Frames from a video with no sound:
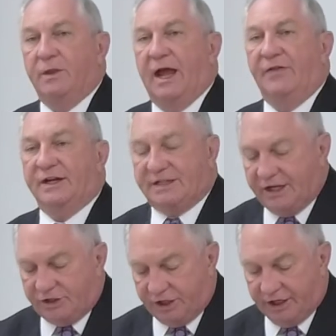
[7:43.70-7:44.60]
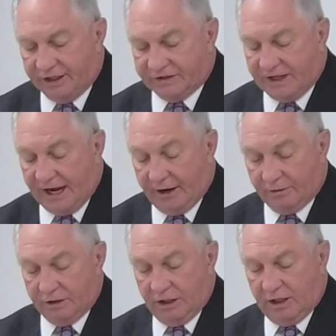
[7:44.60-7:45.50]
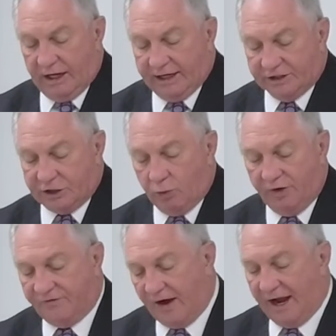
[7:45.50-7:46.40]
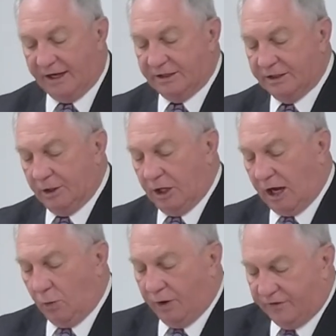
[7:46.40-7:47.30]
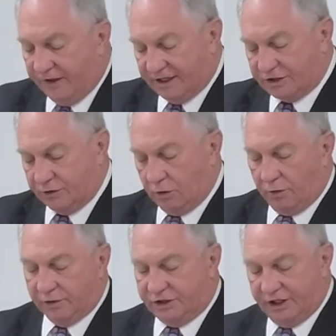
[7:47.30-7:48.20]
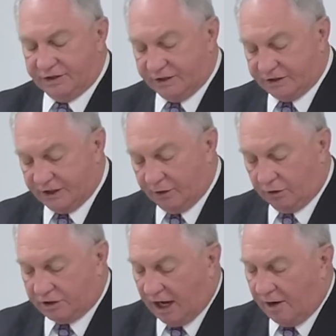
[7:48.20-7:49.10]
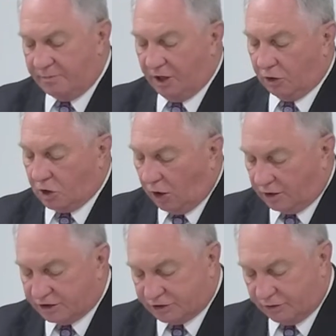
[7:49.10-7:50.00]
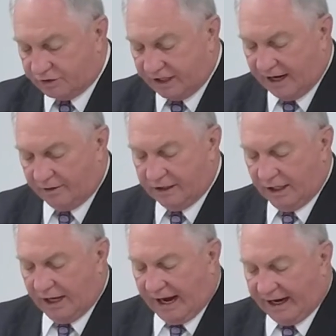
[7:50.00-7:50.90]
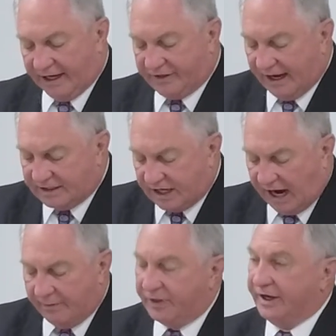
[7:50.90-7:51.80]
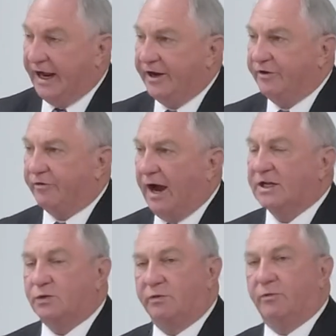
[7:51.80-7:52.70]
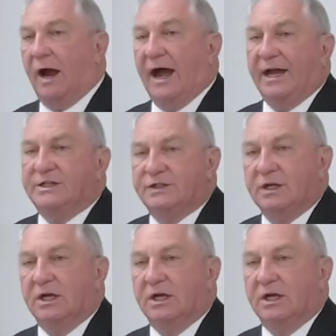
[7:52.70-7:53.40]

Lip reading: and the teaching is there. And so we find with this, the Lord Jesus, he'll come, he'll call his church out, and at that time, the dead in Christ will rise.